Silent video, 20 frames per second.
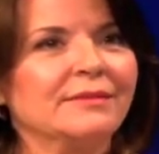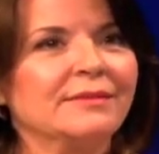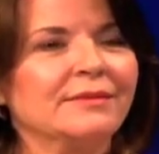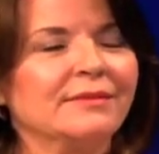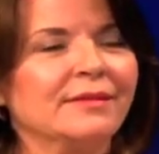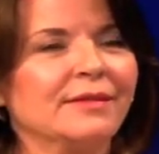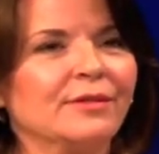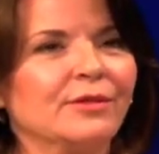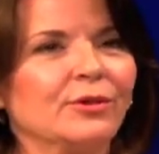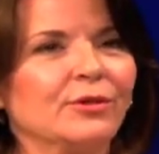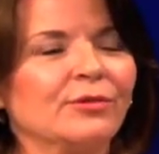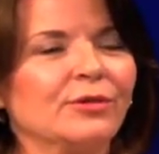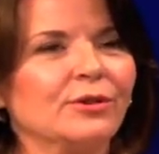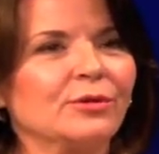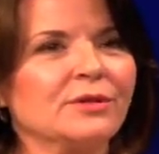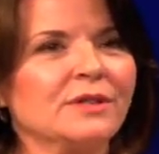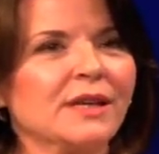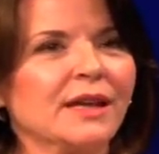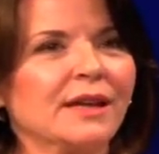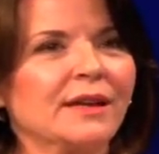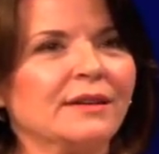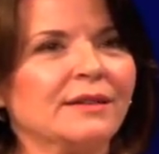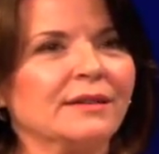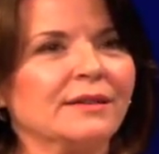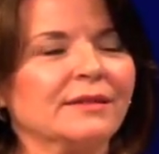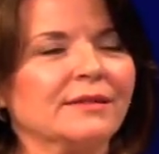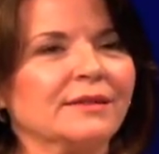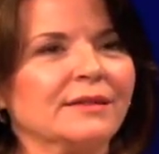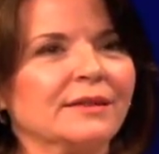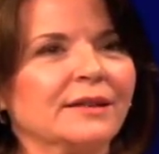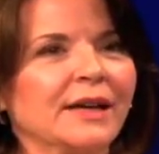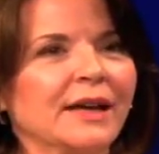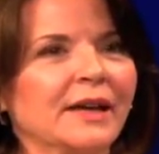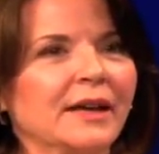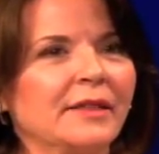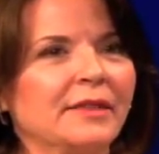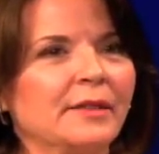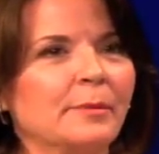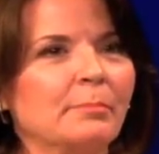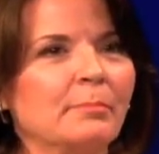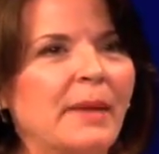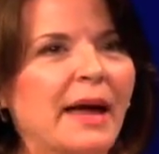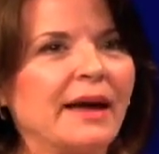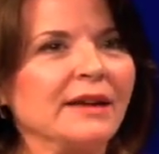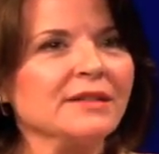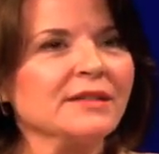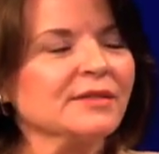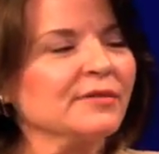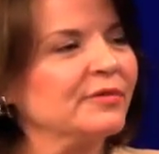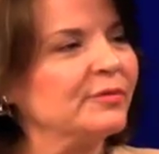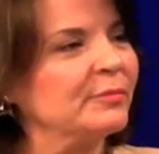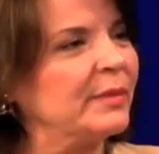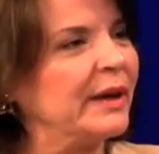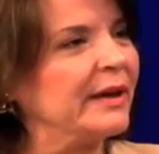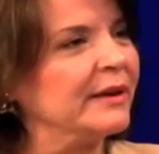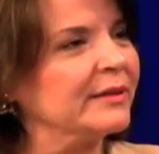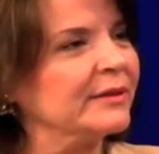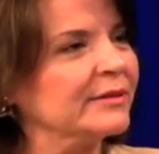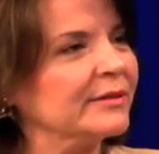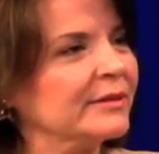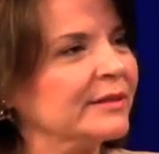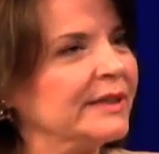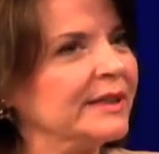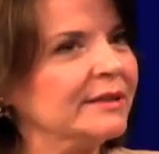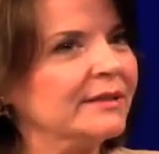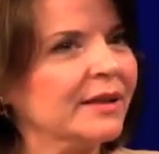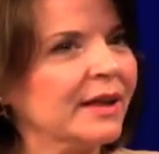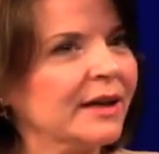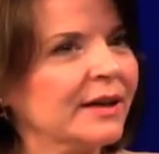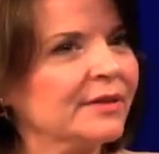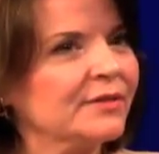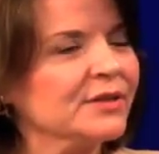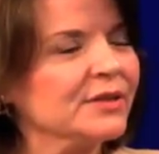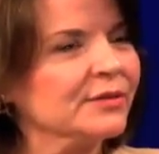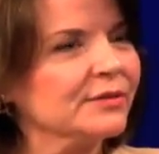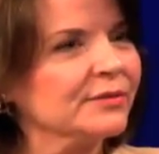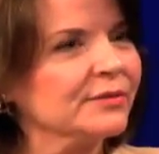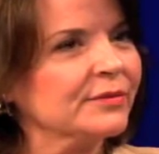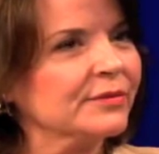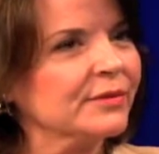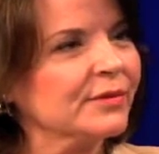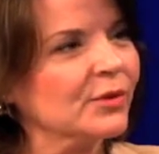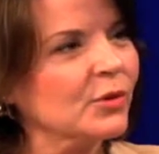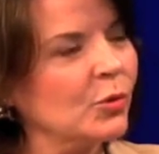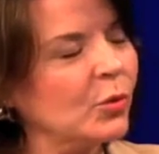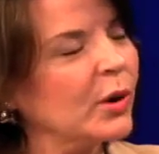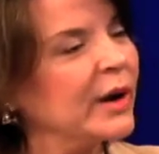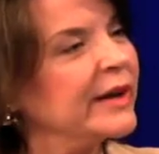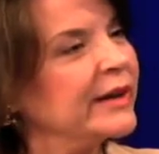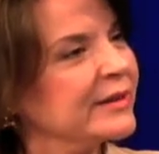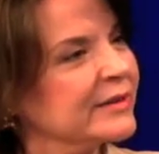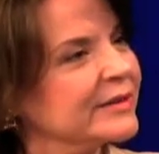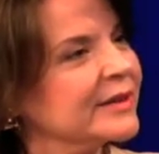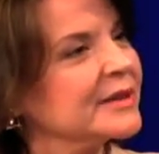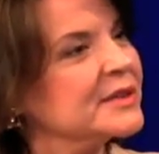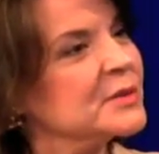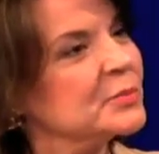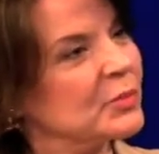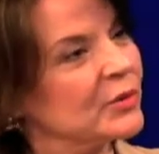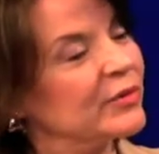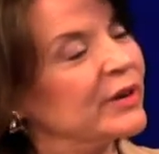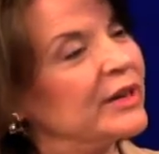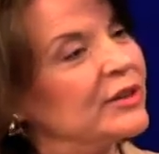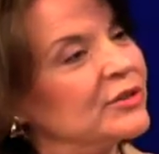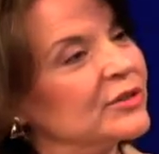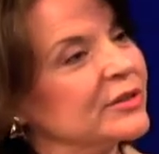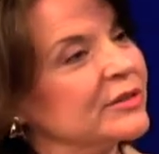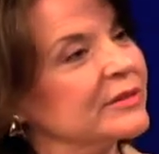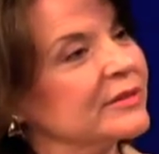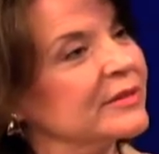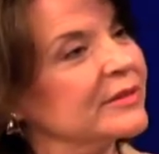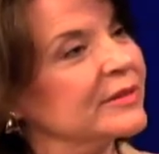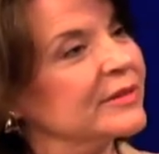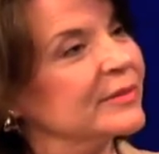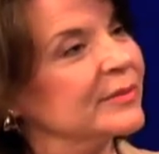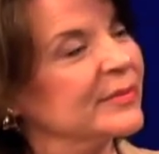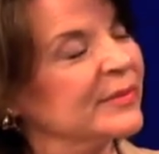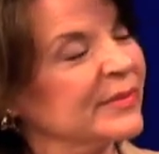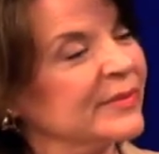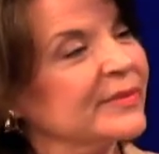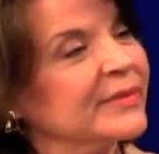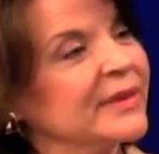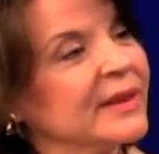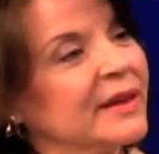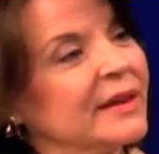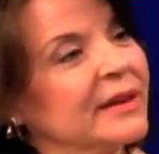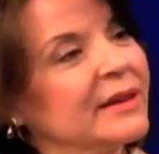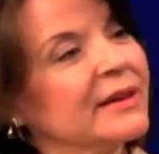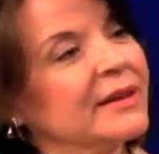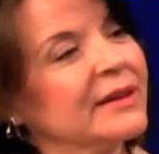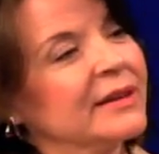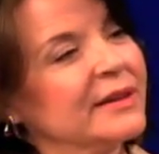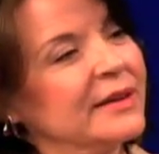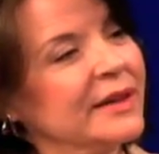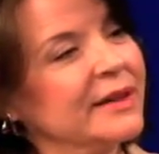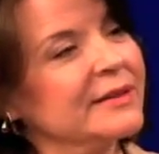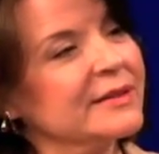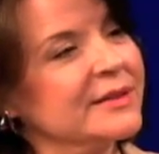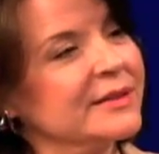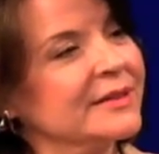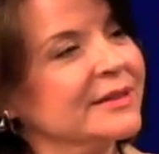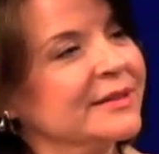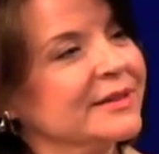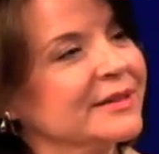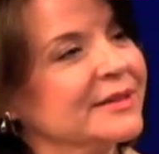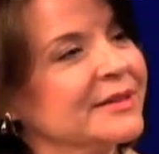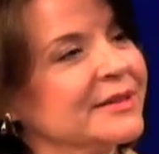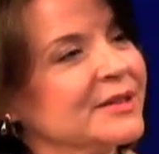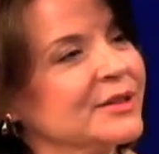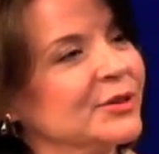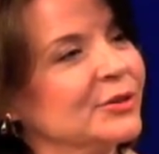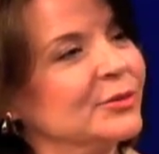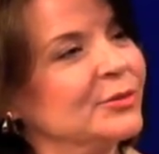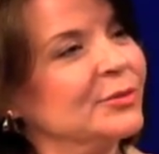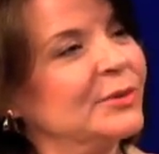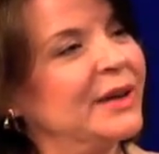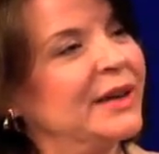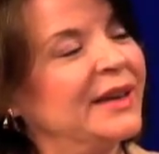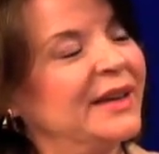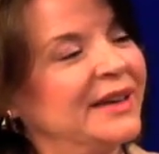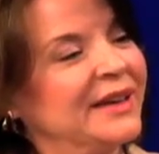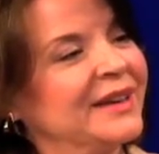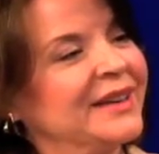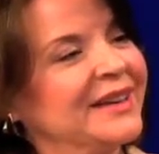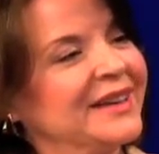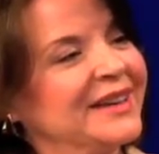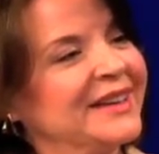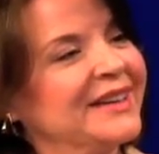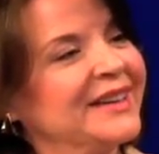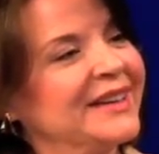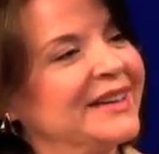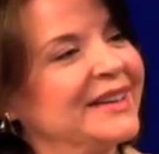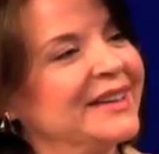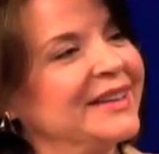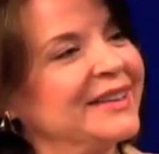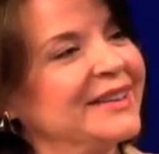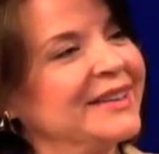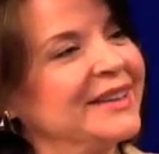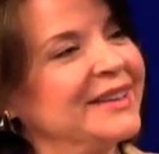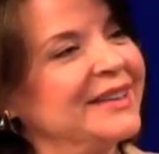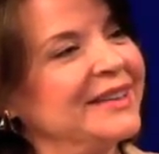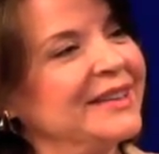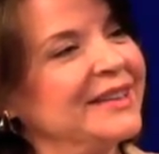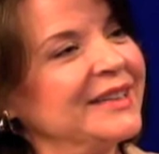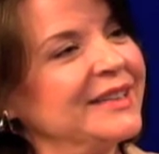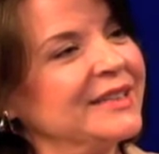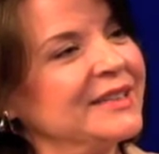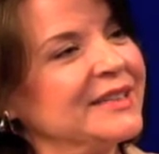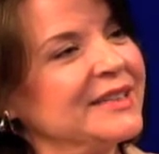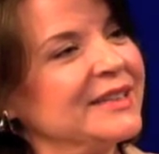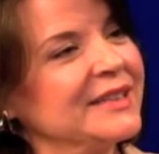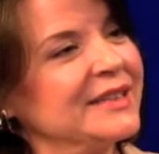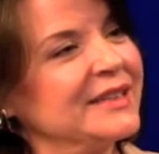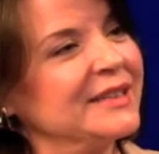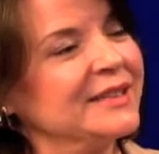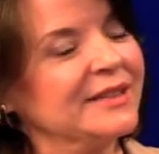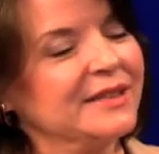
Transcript: Thoreau say? The mass of men lead lives of quiet desperation. Yes. So, and I think it's the